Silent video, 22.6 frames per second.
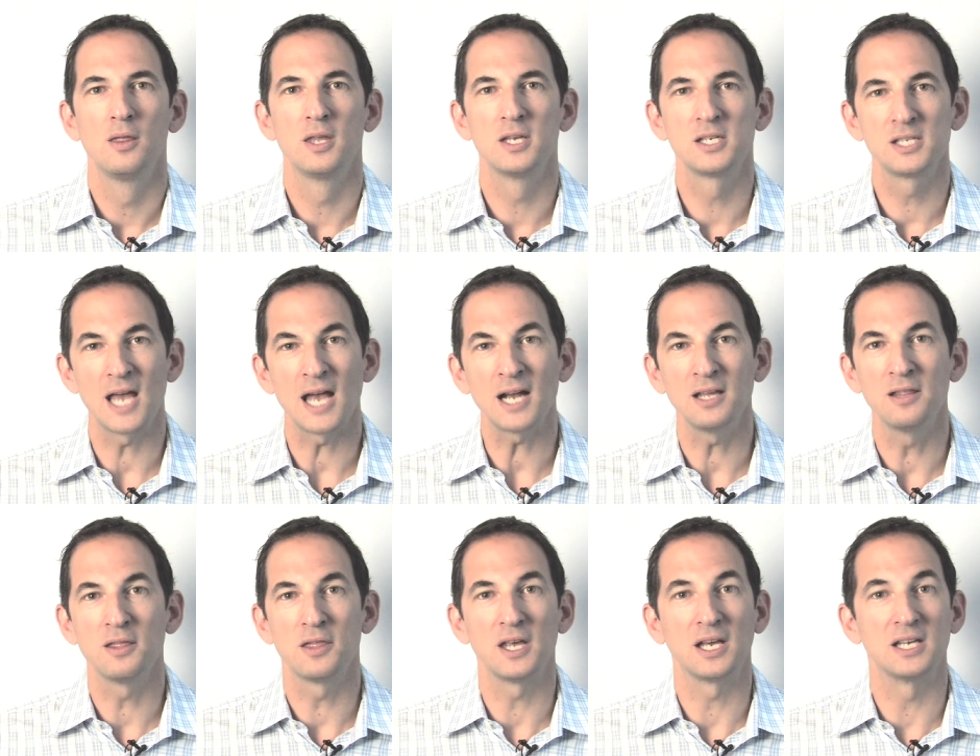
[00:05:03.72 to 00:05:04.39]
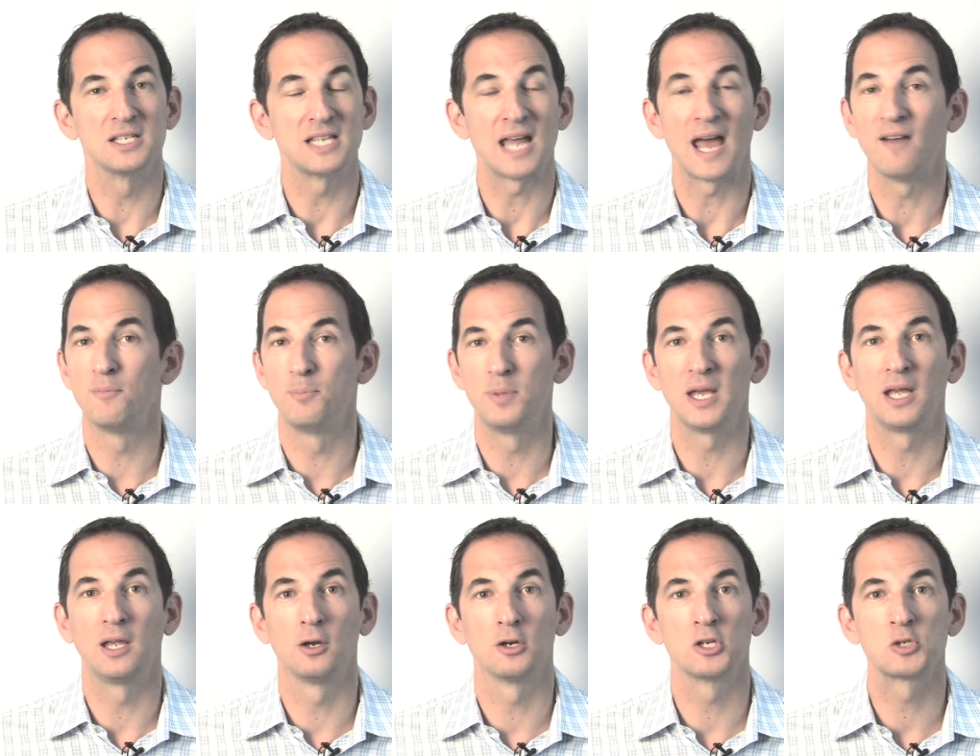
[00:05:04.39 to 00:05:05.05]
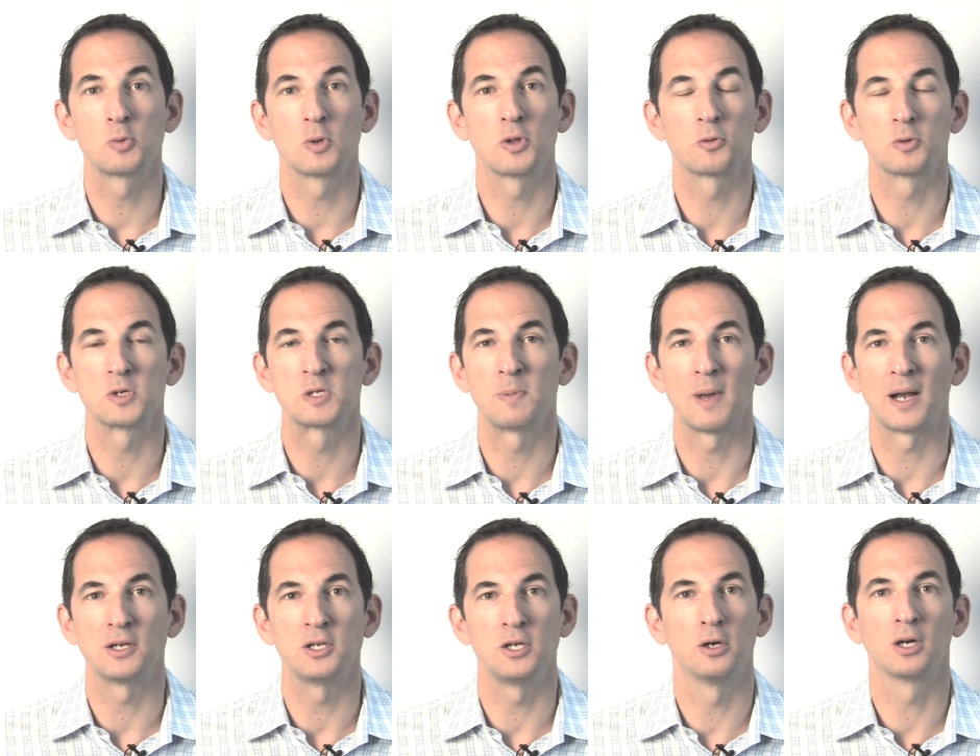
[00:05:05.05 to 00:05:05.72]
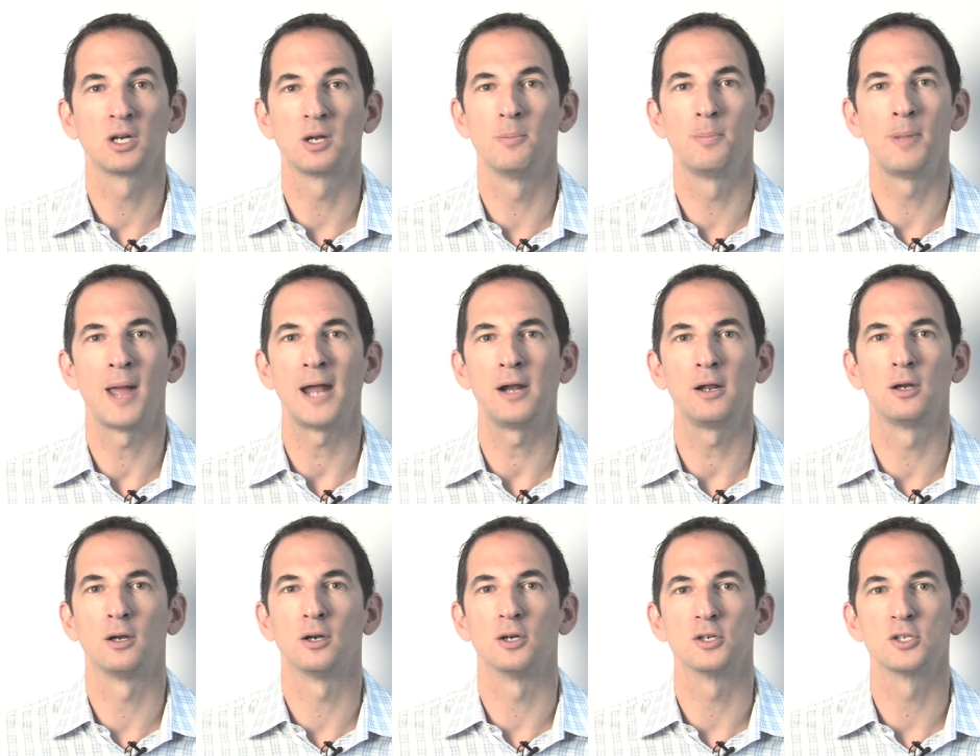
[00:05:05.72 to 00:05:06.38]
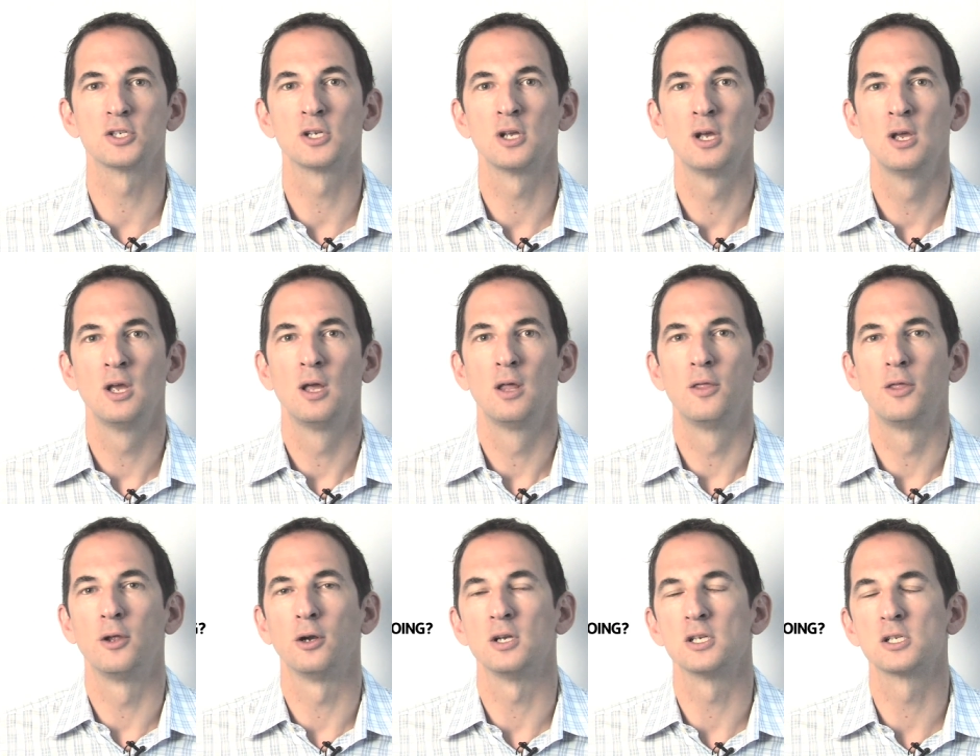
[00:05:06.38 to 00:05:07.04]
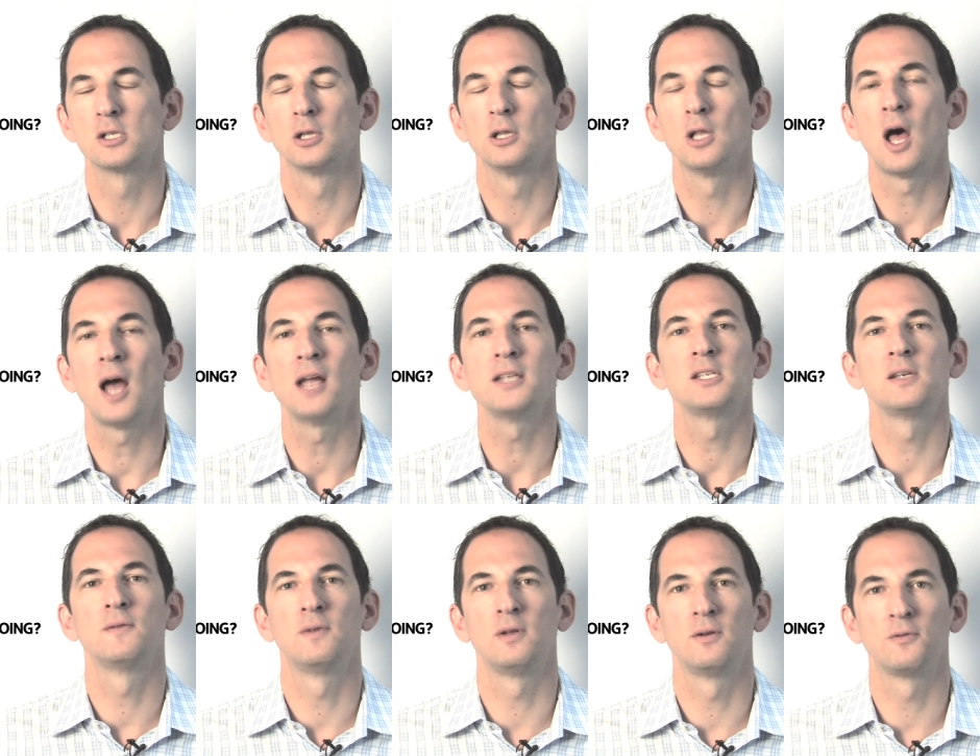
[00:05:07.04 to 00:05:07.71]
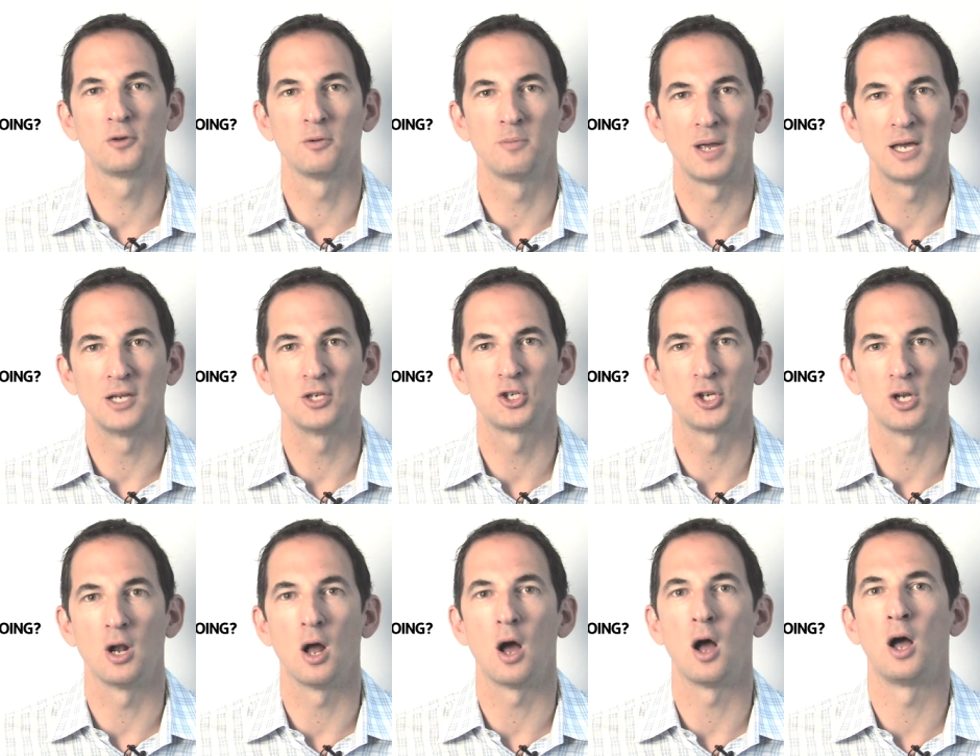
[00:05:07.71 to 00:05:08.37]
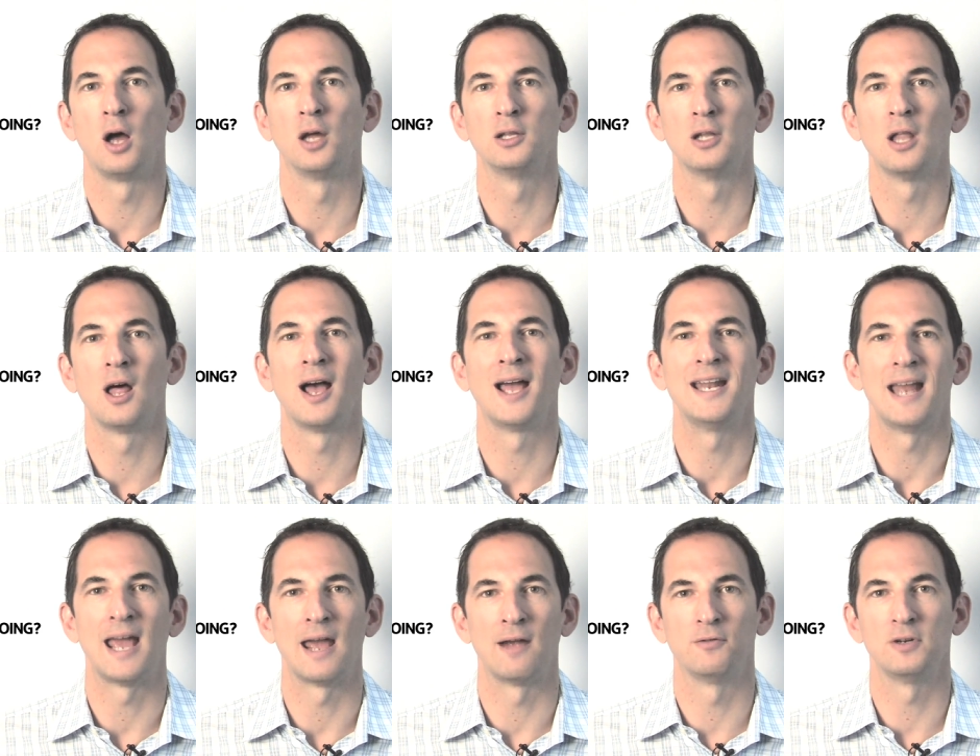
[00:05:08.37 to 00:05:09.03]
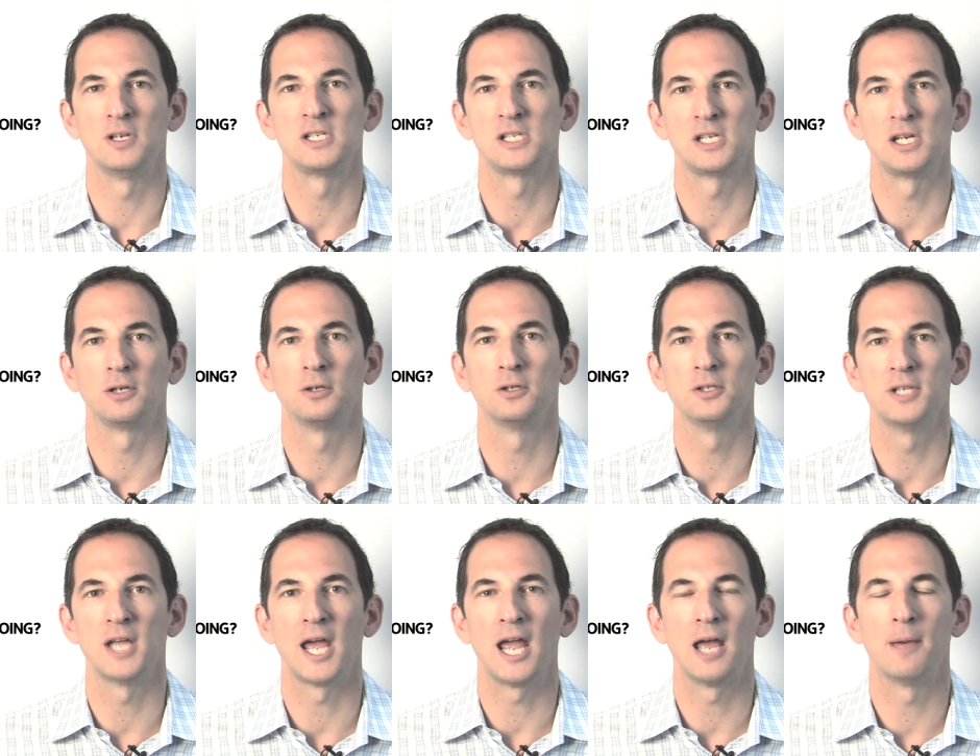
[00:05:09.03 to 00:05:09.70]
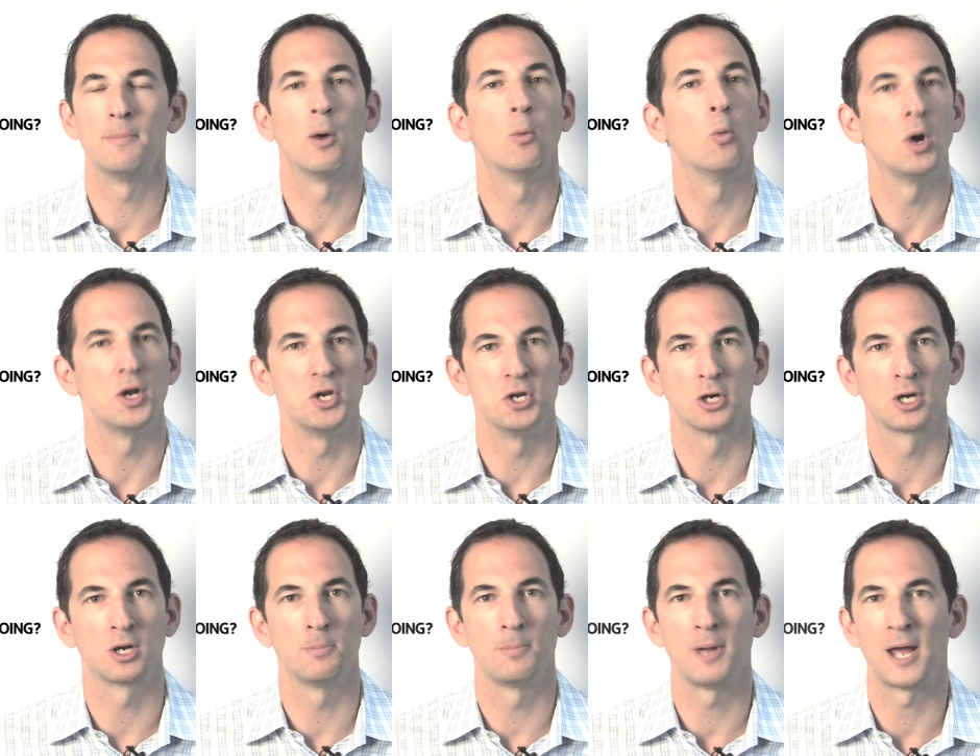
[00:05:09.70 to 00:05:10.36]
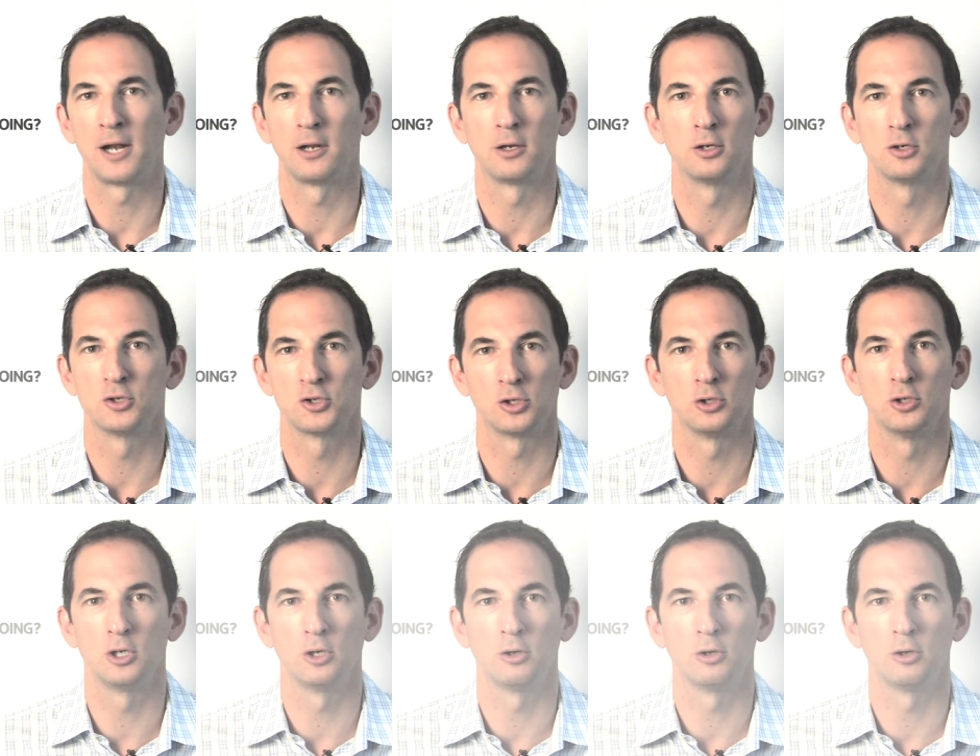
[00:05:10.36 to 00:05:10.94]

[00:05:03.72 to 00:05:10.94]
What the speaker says: The second thing is to have big ears with respect to your competitors. There is lots of information online every single day about what your competitors are